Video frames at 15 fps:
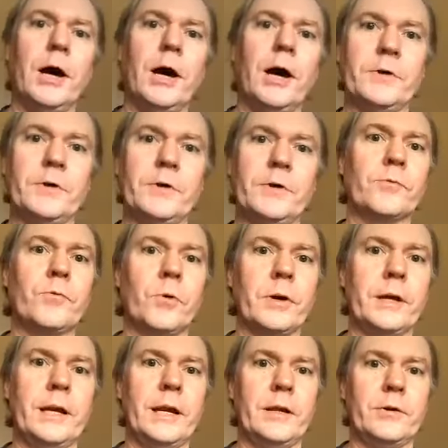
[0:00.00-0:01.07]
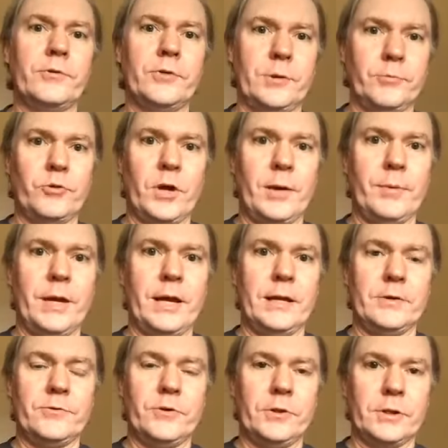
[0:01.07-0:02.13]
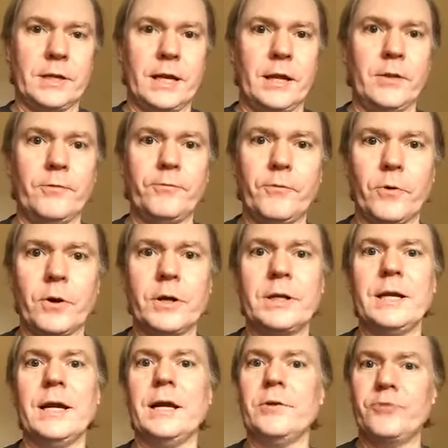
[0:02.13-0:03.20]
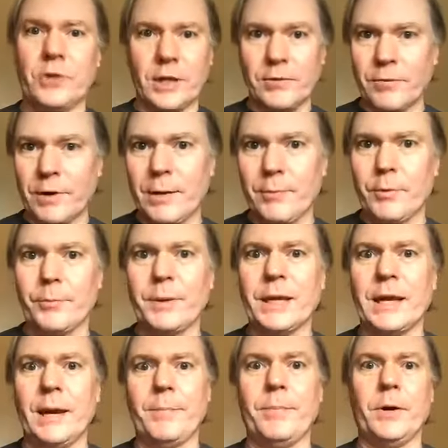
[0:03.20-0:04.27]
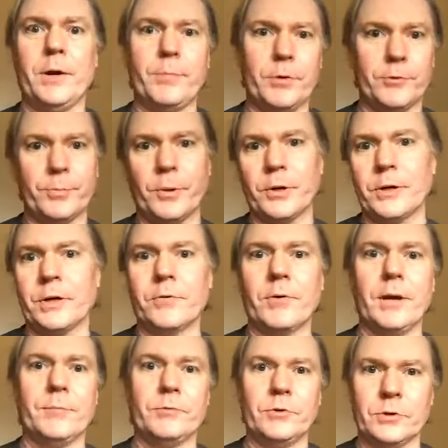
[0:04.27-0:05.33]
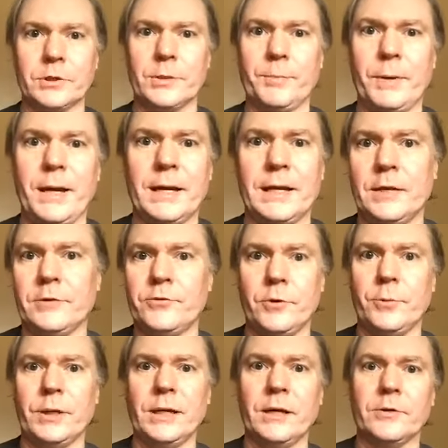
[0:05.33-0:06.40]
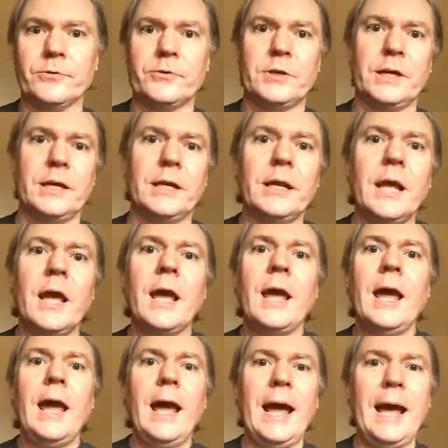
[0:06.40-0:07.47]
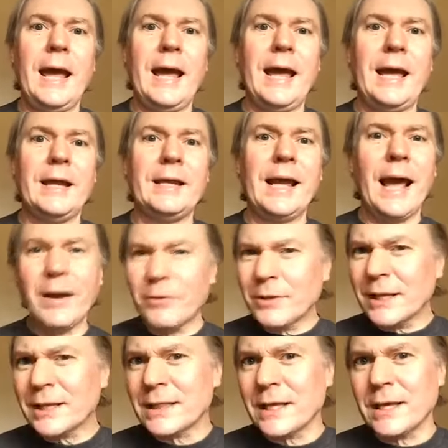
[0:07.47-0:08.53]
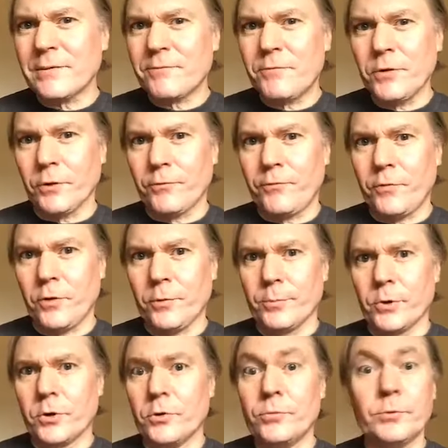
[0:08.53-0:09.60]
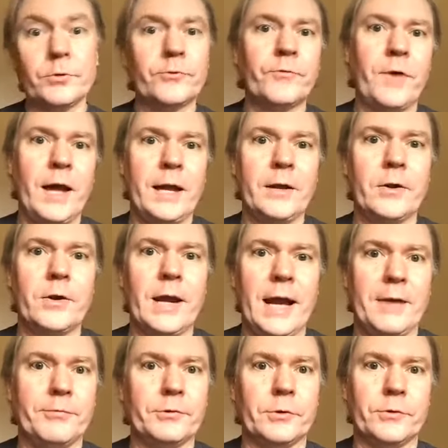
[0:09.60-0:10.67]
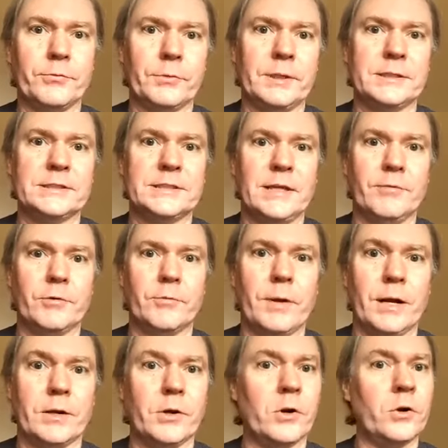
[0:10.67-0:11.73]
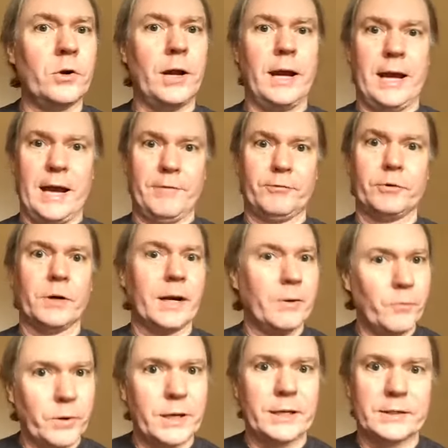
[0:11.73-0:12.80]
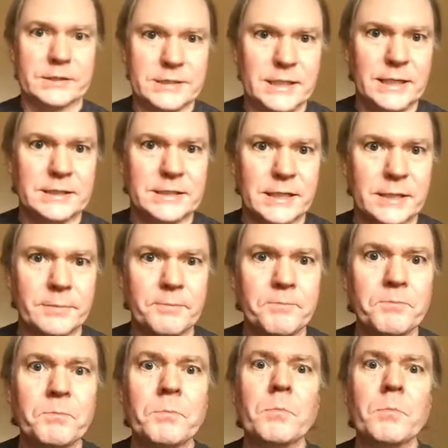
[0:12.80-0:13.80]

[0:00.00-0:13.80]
offensive coordinator, same job he had at Southern California. Jay Graham will be kept on. Both Martin and Graham took the pay cuts. Nobody else did. And I don't think that Phil Fulmer, who was fired after a three and seven record after a winning season,